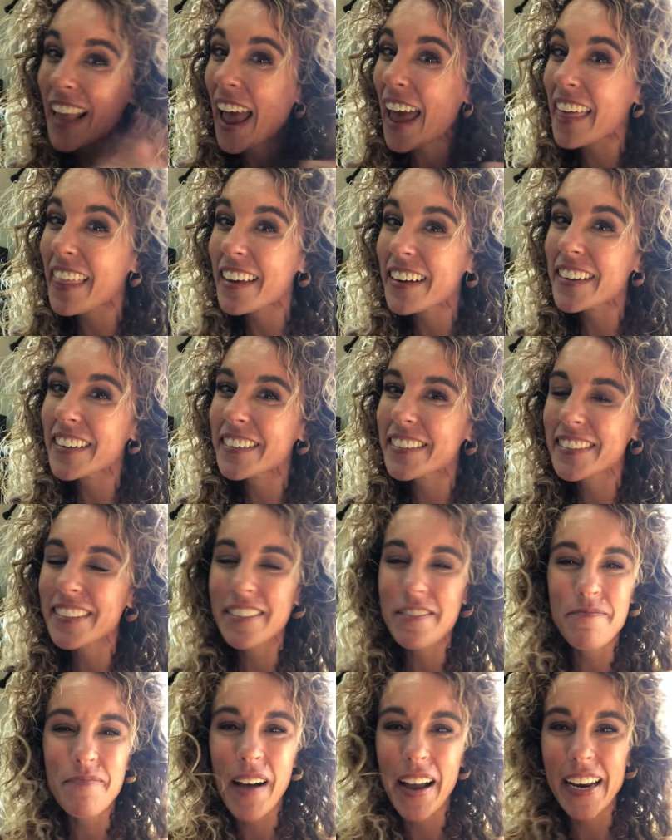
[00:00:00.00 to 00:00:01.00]
Hey there,
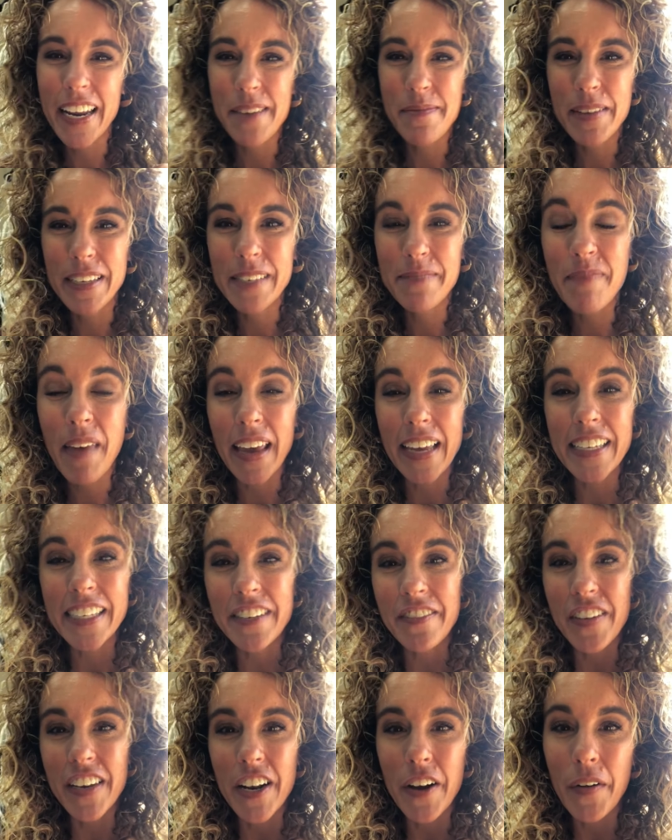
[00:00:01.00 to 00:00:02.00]
my name is Megan
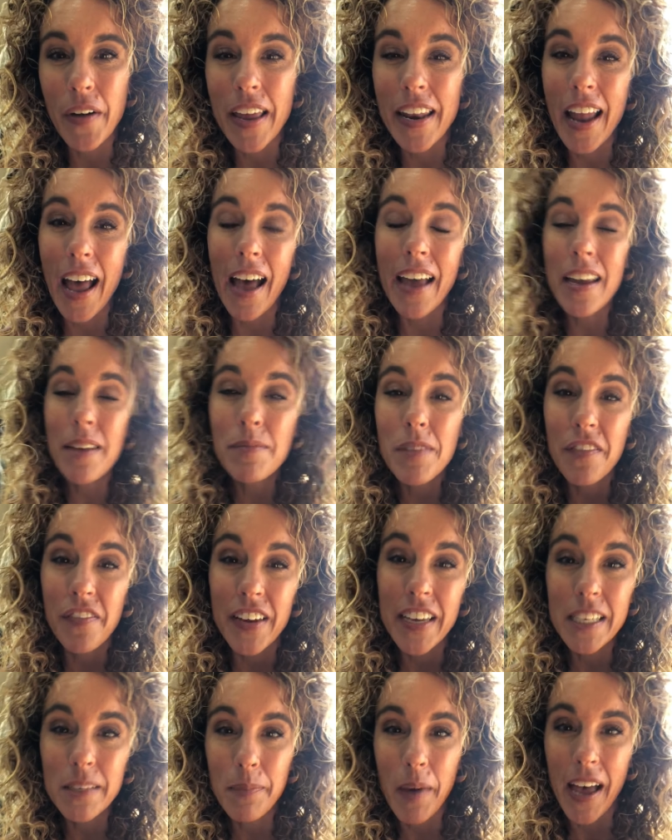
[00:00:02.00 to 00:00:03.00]
DeVito and I am the
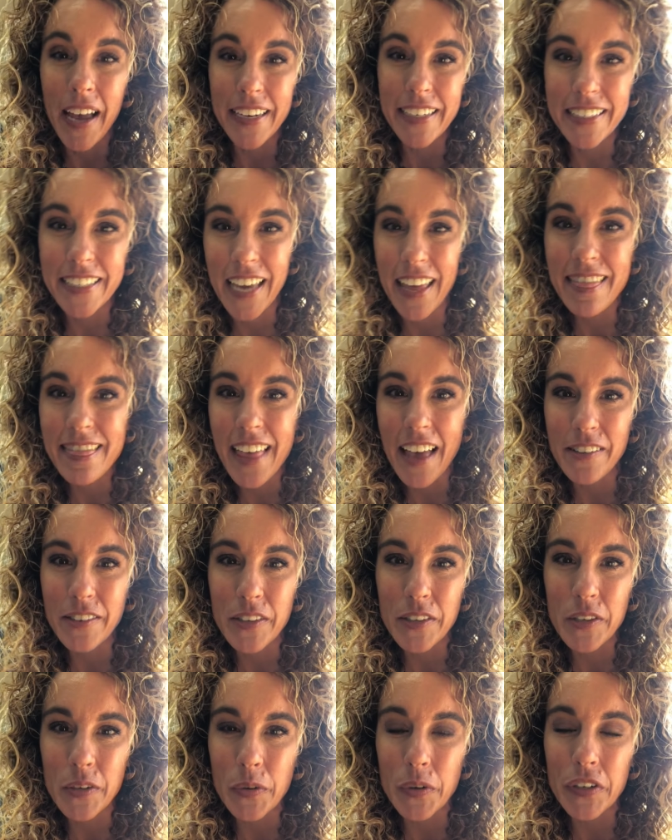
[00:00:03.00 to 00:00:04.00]
face behind
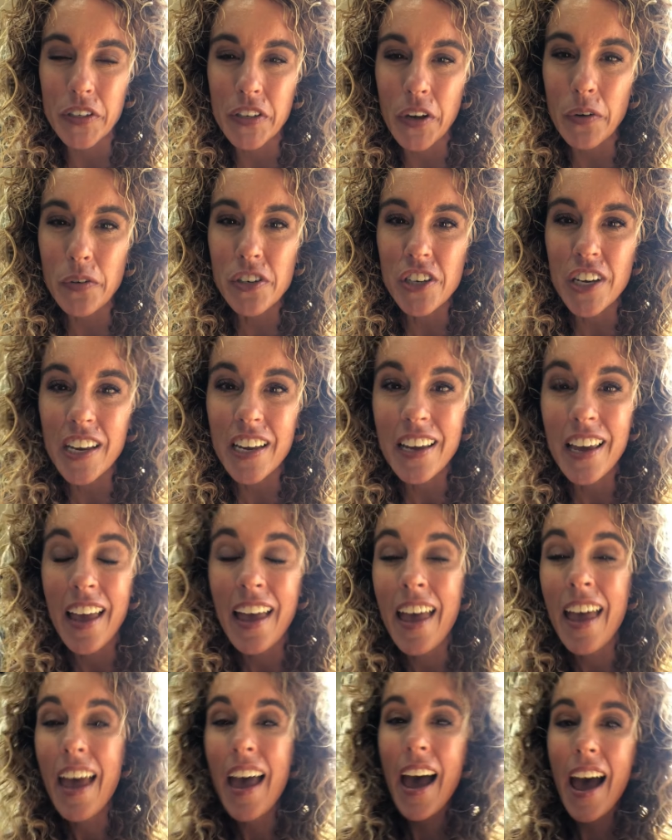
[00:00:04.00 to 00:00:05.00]
10,000 Swords Coaching,
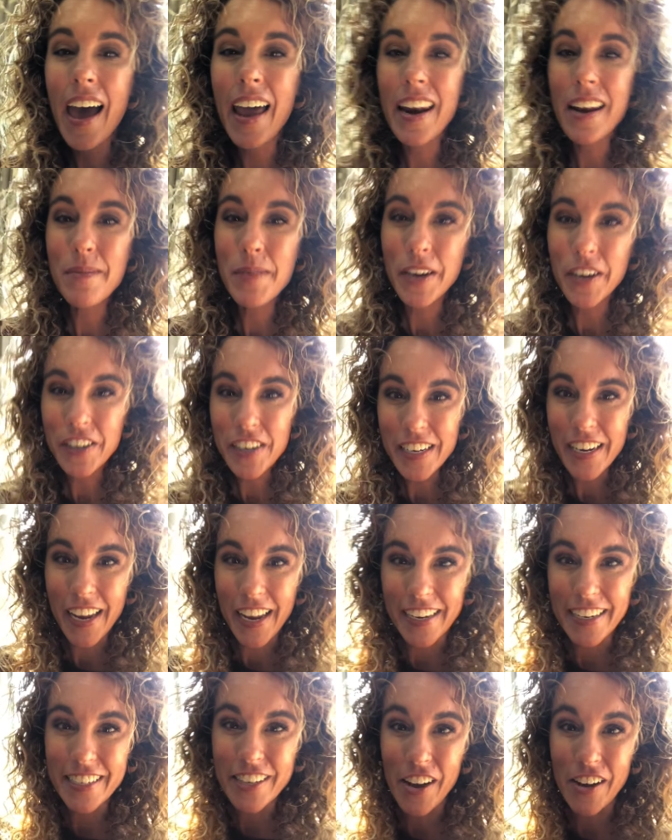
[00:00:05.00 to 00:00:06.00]
and I'm here today
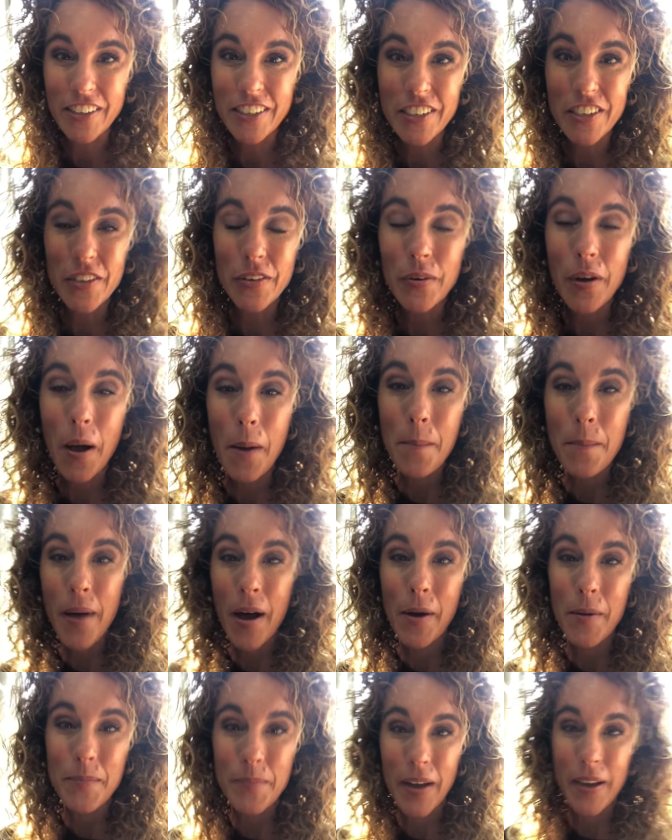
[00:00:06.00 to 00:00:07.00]
to talk to you
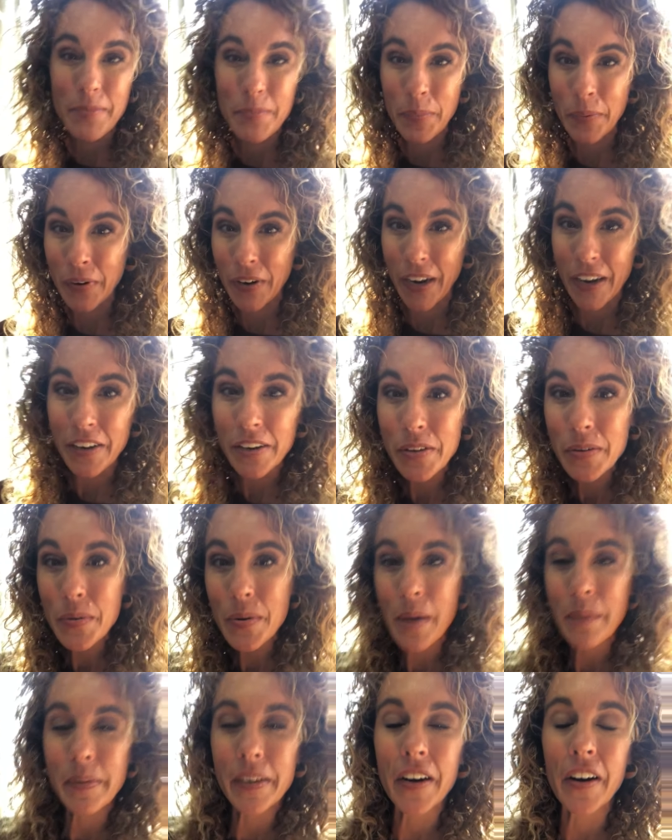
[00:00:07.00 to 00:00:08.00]
about my brand new
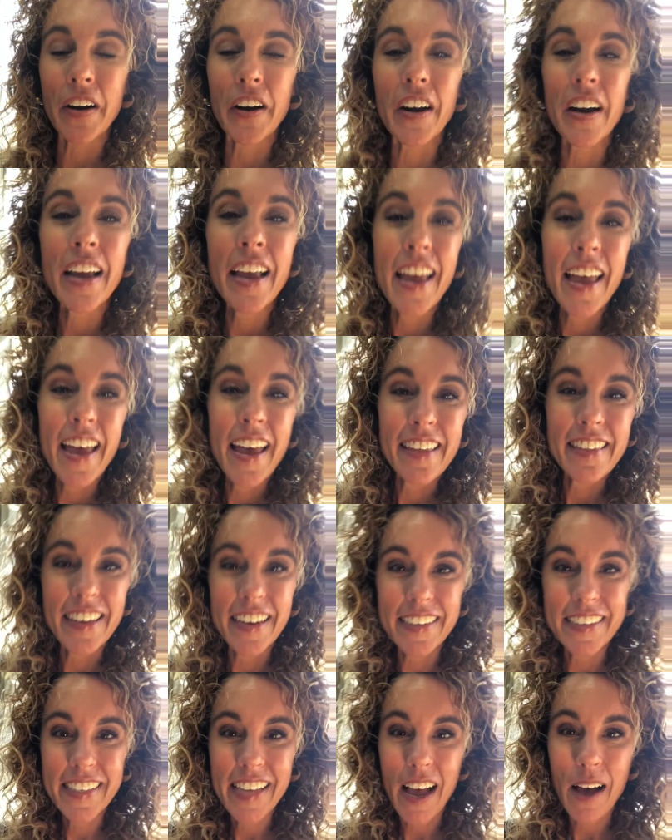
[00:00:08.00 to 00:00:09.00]
webinar that
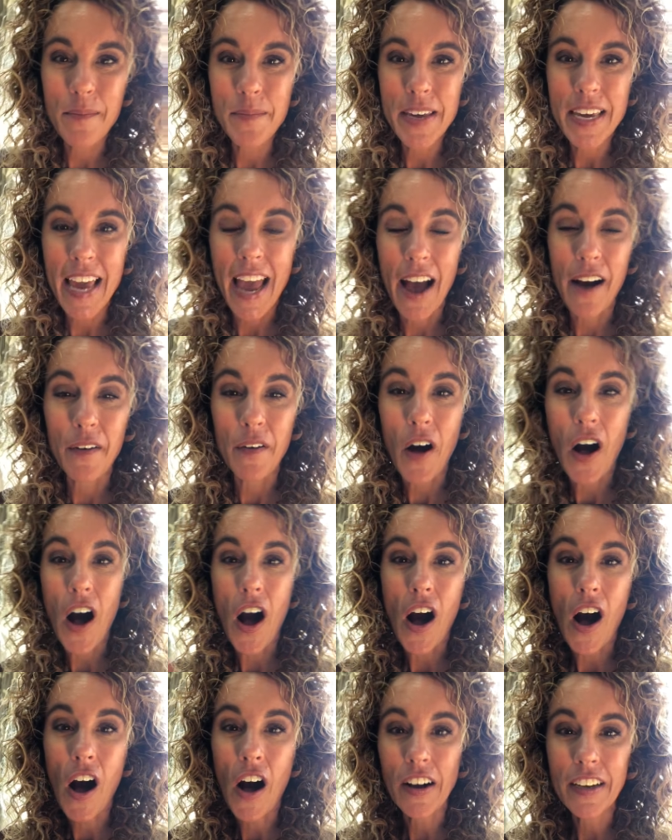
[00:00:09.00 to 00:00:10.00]
is coming out
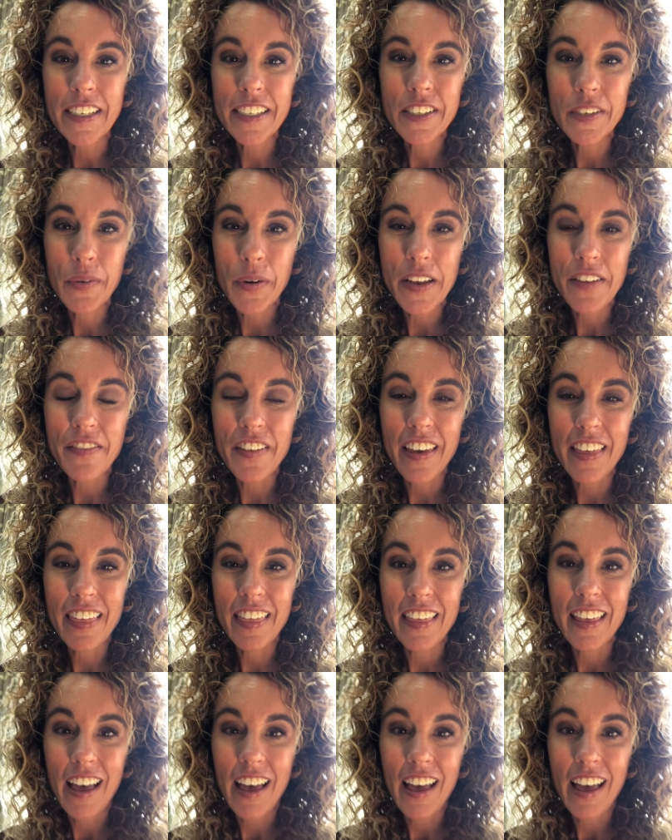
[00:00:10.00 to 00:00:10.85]
August 25th,